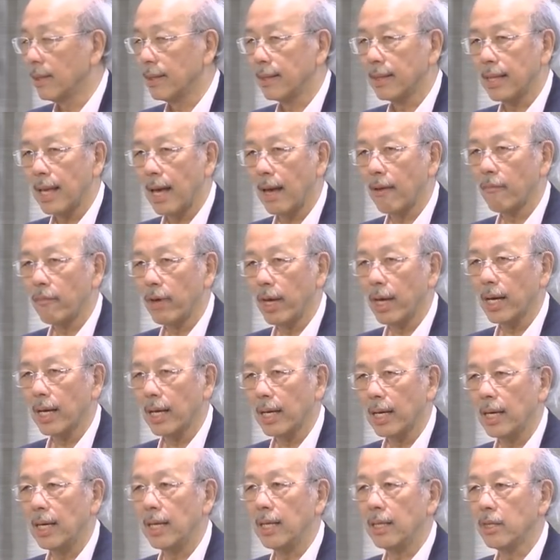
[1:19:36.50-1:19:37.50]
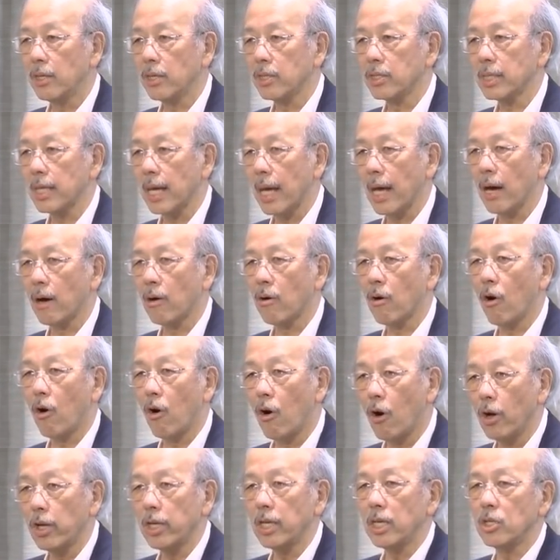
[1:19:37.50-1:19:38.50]
that we are in the cell
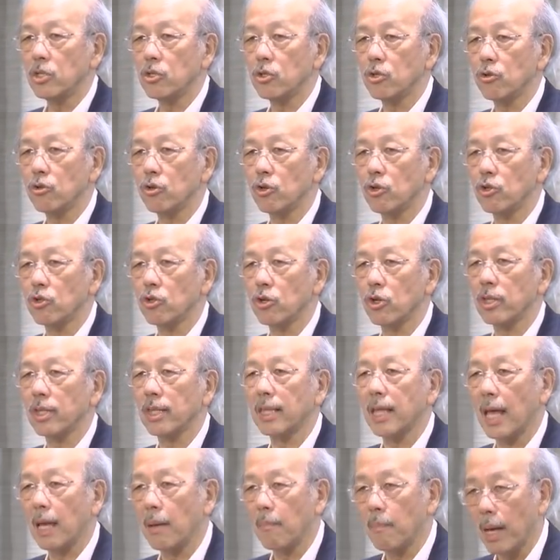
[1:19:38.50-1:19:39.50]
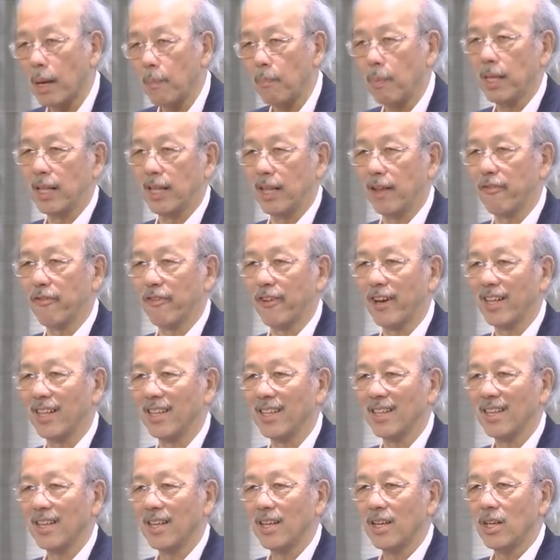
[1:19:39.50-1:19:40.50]
or in solution, they may be different.
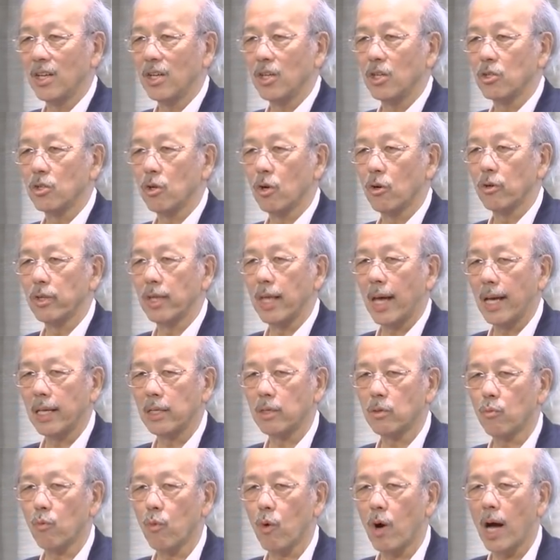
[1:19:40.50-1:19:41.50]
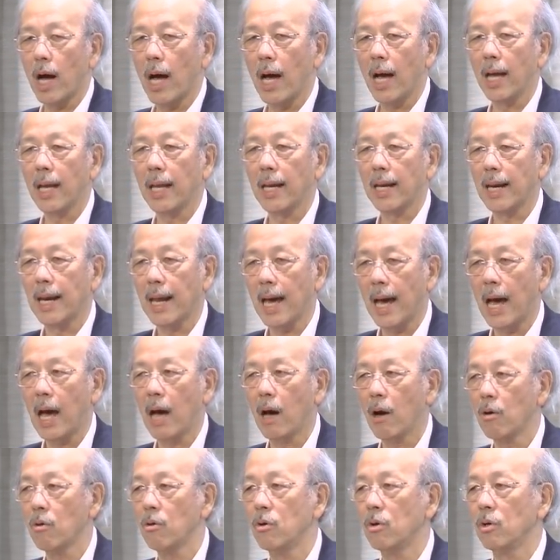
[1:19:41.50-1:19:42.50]
So that's why
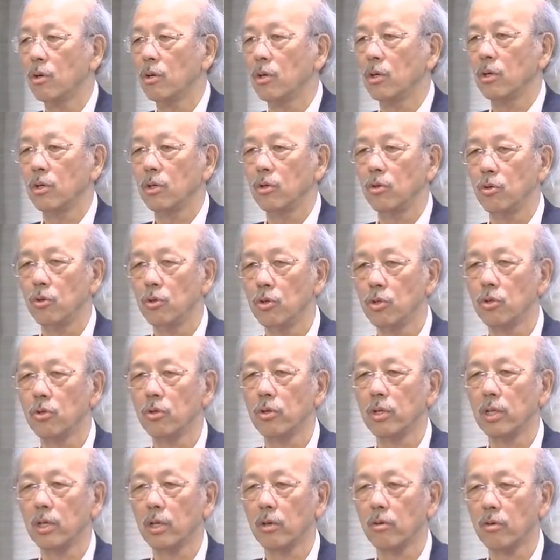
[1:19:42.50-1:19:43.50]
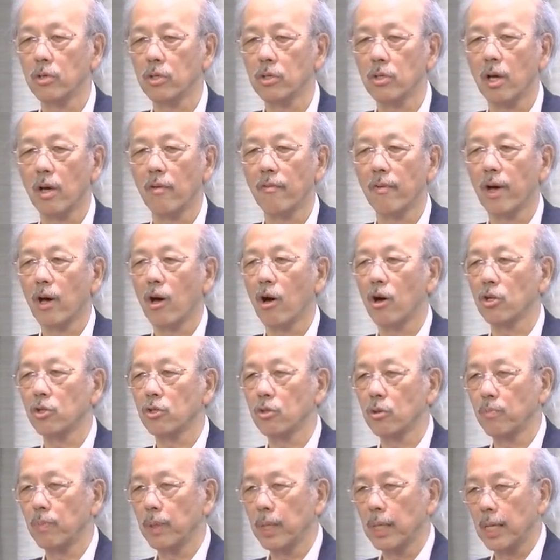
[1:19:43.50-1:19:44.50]
now, usually the crystallographer
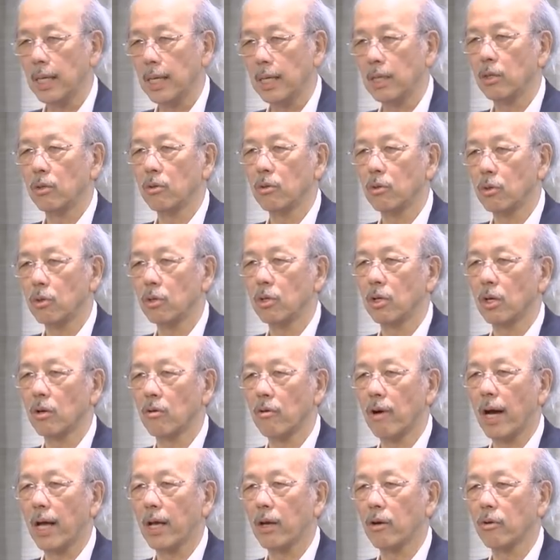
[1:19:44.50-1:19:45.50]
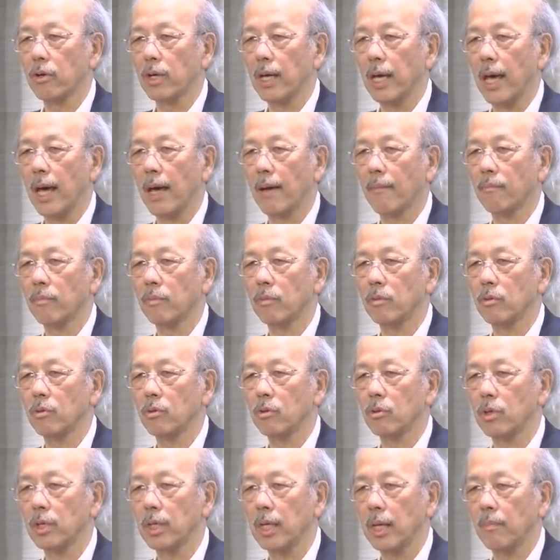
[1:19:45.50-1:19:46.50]
also begin to do the cryo-EM
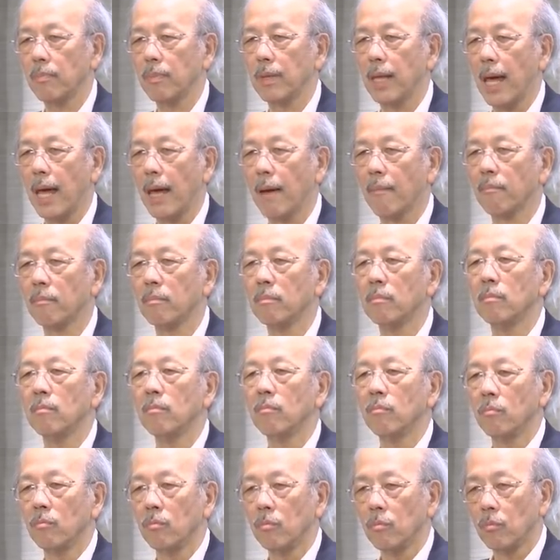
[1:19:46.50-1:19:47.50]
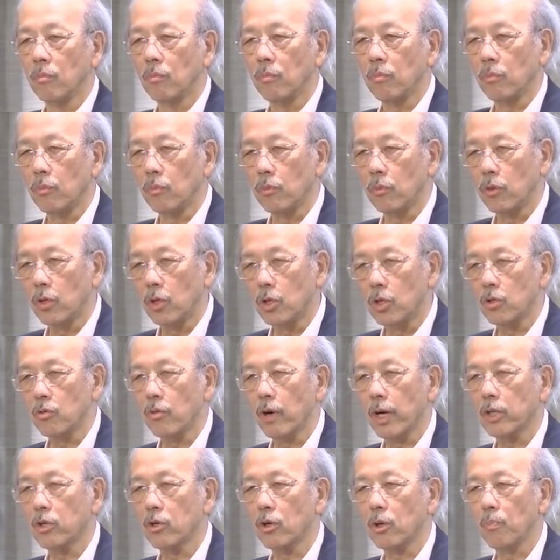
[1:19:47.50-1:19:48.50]
to keep them, the
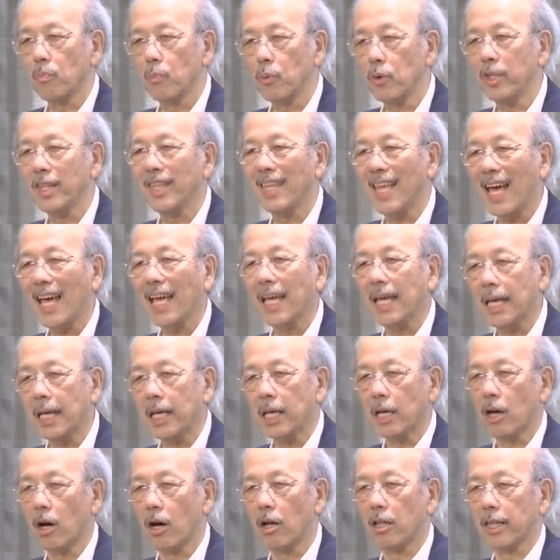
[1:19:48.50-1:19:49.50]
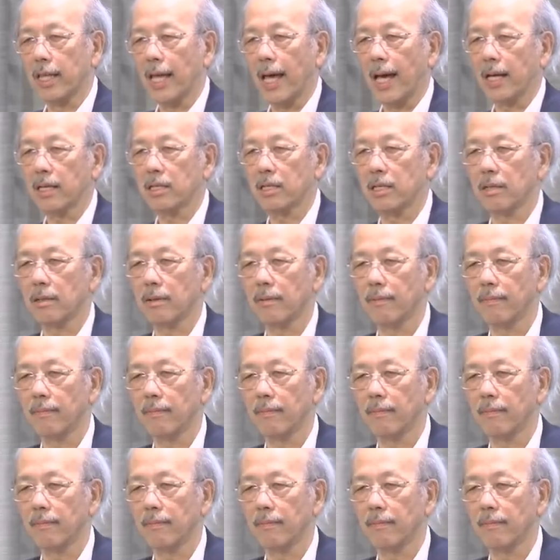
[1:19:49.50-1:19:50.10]
structure, put that in context.